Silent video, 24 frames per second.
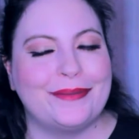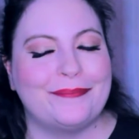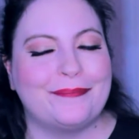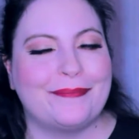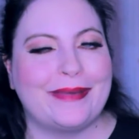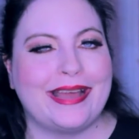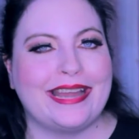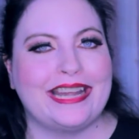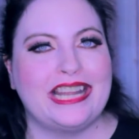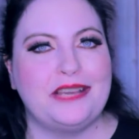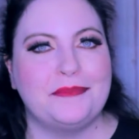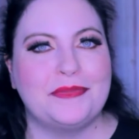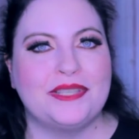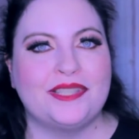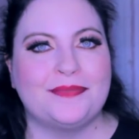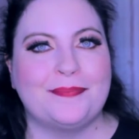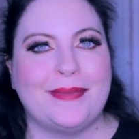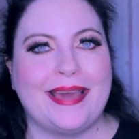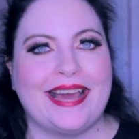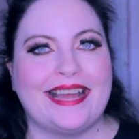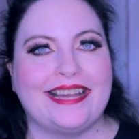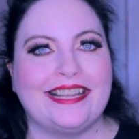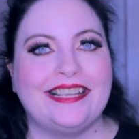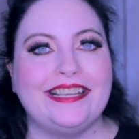My name is
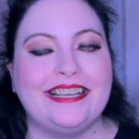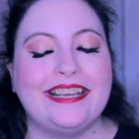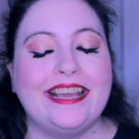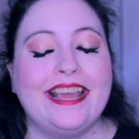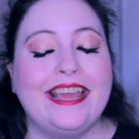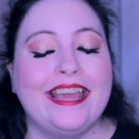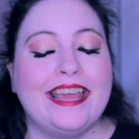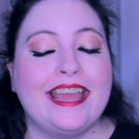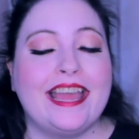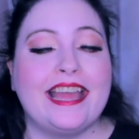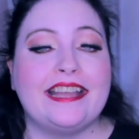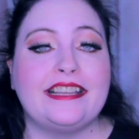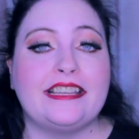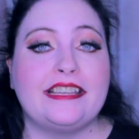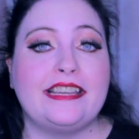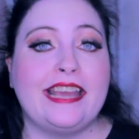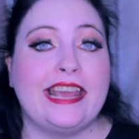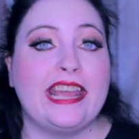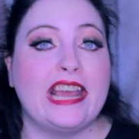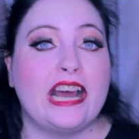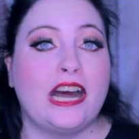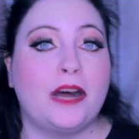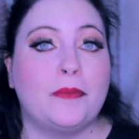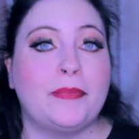Maddie, and
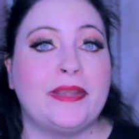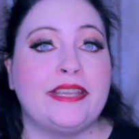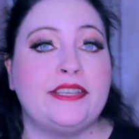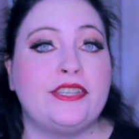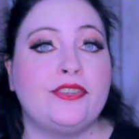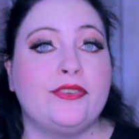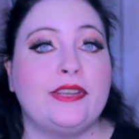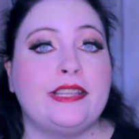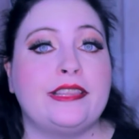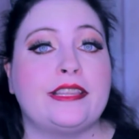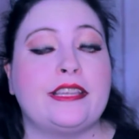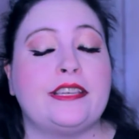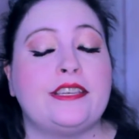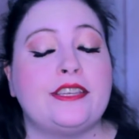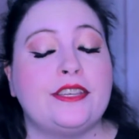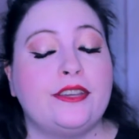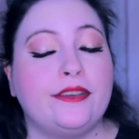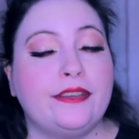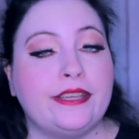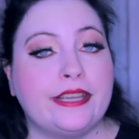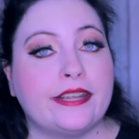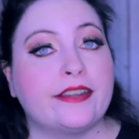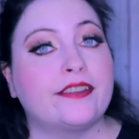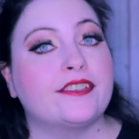today I'll be doing the
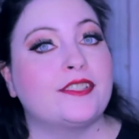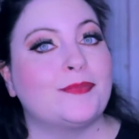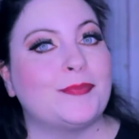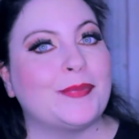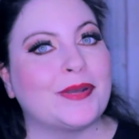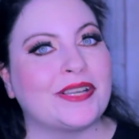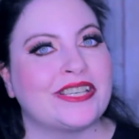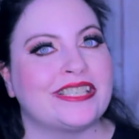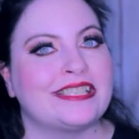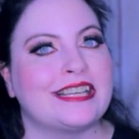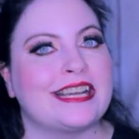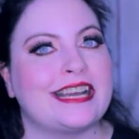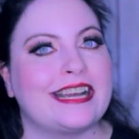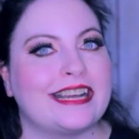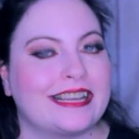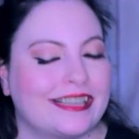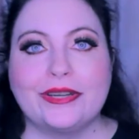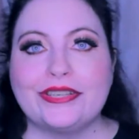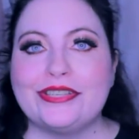New Year's book tag.